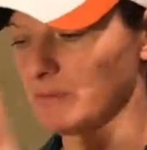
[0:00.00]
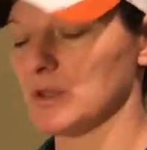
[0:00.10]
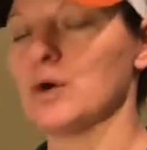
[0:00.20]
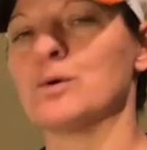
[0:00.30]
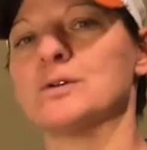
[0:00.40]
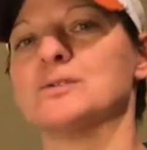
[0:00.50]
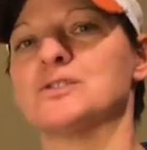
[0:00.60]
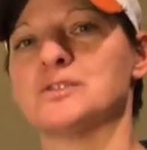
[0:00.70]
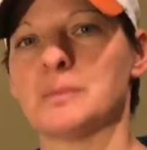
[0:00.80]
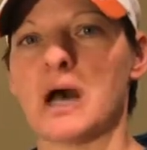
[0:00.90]
lower
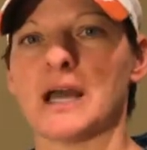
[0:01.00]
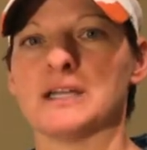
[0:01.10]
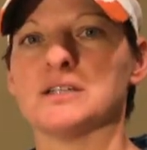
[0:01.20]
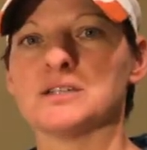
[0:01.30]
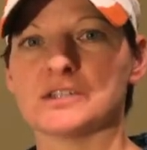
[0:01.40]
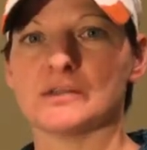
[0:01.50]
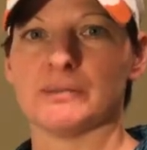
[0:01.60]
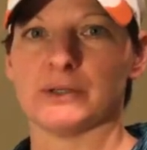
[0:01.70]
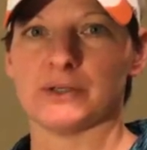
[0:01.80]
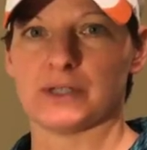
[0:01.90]
spine
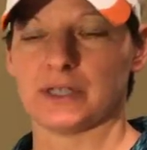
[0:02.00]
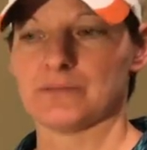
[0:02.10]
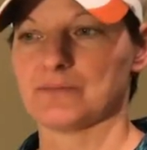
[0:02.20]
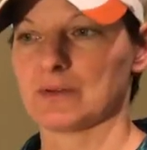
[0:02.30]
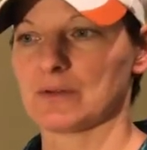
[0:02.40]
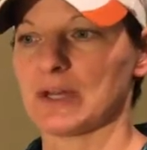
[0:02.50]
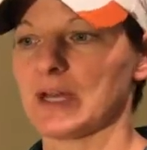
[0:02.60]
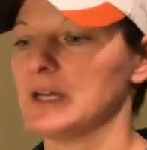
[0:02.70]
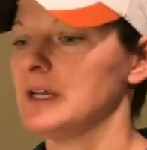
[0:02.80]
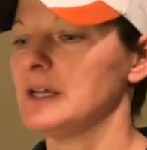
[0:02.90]
stability,
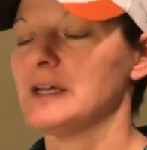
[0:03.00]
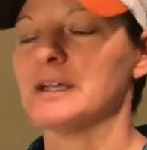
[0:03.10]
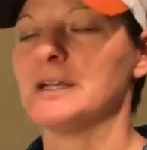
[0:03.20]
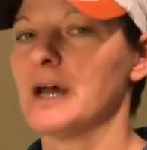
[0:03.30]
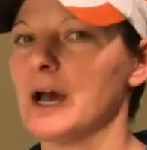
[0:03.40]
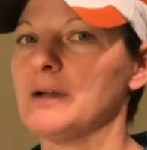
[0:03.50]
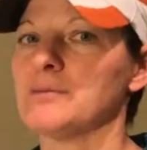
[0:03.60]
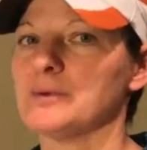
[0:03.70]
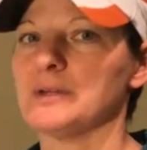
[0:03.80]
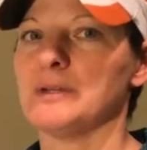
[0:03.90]
okay? Not
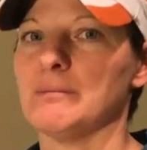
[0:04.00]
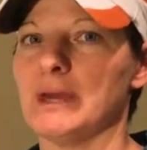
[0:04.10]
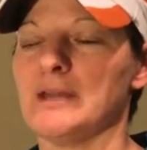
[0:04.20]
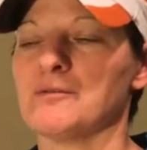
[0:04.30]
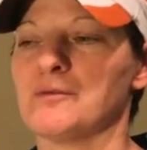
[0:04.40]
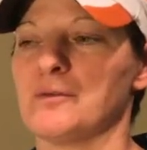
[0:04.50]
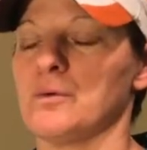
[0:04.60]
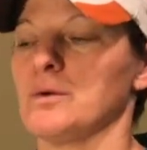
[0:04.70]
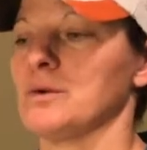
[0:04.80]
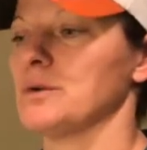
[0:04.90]
really meant
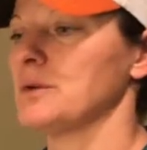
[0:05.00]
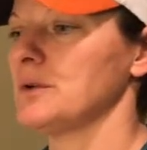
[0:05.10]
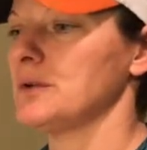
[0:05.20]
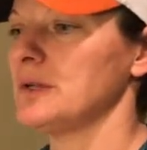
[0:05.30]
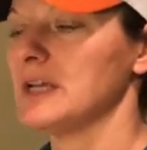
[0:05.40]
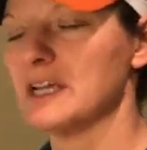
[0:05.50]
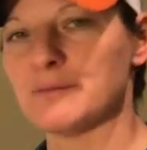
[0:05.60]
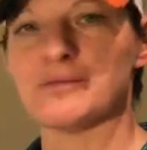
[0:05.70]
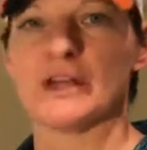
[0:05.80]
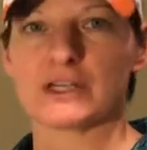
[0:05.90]
for
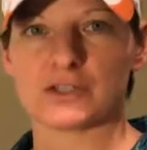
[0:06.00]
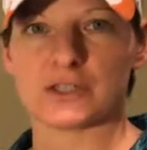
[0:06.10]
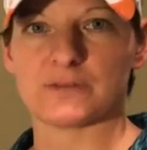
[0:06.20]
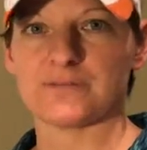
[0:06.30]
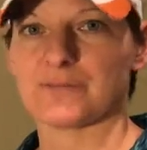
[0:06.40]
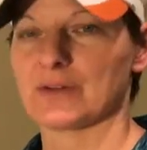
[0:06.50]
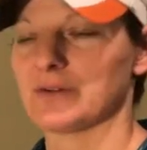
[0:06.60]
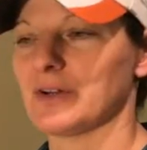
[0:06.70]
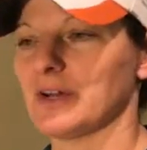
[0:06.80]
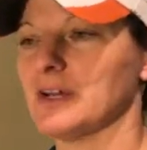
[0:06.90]
hip flexion,
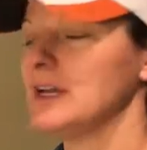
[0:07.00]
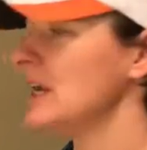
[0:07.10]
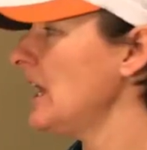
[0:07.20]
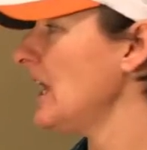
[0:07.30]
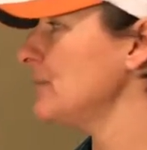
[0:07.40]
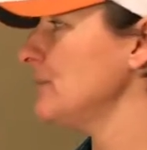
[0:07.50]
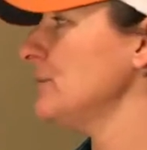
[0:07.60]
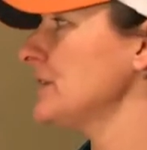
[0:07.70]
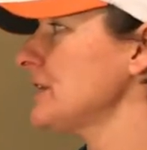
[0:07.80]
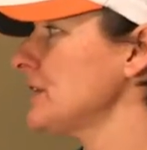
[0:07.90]
okay? If you
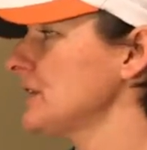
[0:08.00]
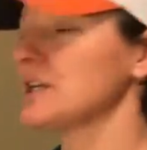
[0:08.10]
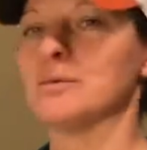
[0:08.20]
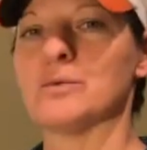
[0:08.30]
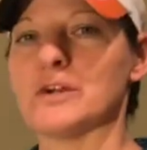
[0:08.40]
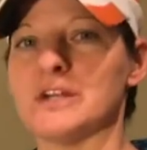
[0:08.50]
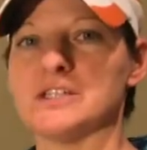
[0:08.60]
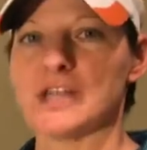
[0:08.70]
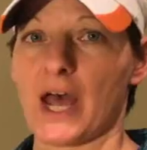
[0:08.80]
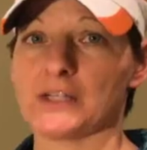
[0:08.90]
want to look at where
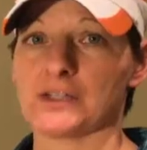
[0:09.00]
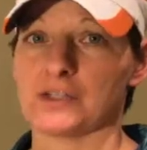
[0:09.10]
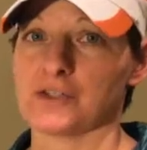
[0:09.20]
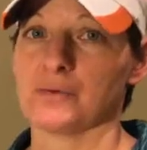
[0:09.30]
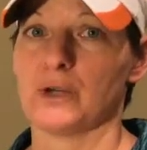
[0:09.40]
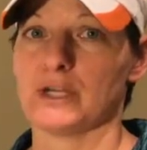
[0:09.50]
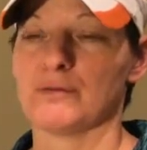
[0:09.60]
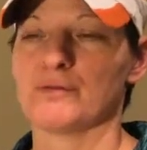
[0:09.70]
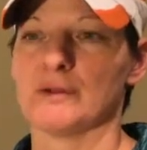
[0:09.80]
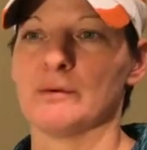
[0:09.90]
he's at
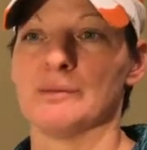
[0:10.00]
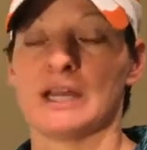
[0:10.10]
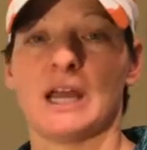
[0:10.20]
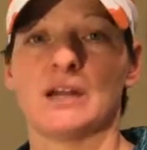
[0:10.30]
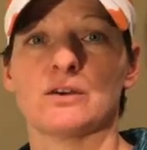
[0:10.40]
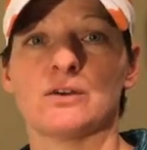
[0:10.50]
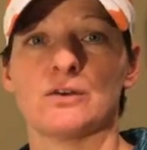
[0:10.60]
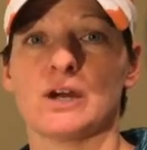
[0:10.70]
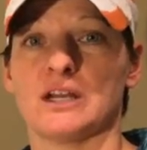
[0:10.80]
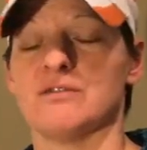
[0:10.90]
situated from a
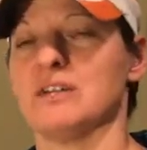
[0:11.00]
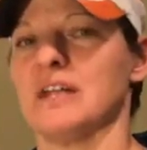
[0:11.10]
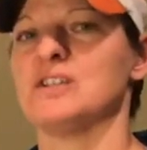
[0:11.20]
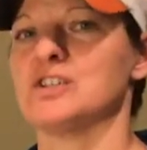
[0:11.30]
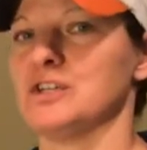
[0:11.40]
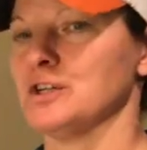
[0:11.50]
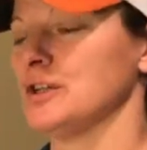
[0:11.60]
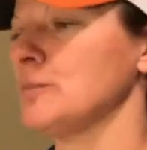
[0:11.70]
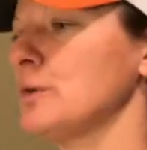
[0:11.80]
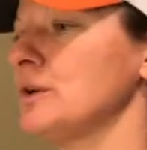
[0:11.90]
mechanical kind of an
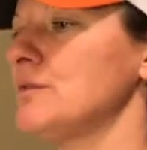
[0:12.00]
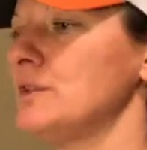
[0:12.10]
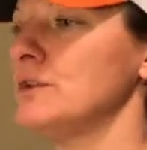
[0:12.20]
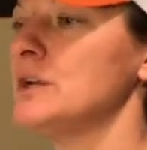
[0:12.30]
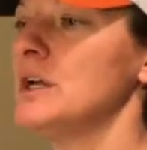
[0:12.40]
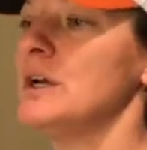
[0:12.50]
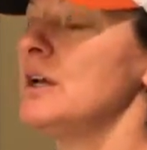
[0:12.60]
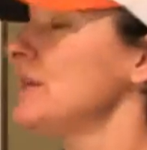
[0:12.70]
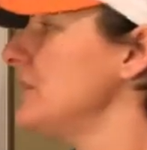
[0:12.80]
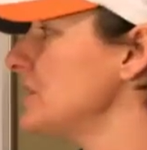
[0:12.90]
engineering point of view,
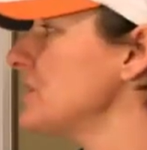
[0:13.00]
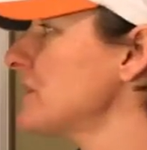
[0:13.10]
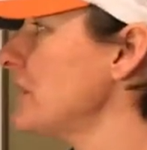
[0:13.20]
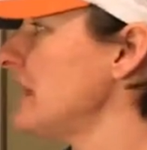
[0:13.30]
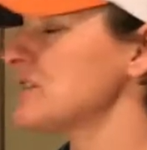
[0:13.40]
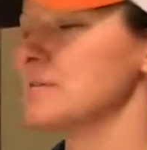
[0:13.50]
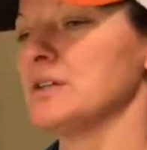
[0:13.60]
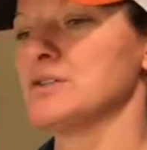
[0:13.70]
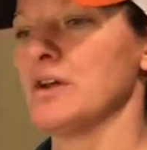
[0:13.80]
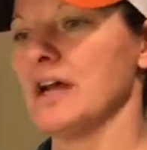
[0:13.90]
the psoas
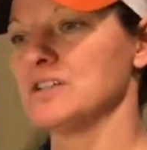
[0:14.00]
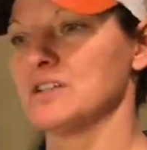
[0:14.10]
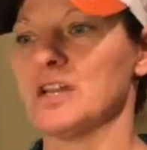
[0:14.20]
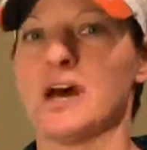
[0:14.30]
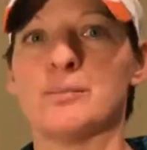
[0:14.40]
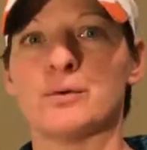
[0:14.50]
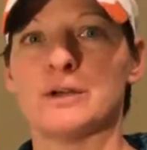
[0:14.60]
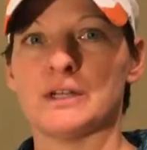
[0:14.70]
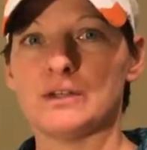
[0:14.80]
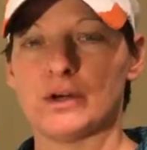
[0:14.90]
muscle has an upper
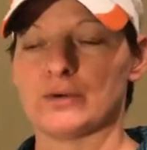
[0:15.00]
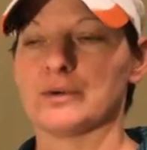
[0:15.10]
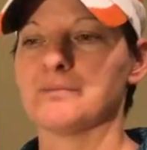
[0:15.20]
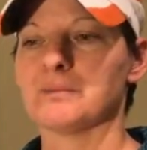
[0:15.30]
and a lower.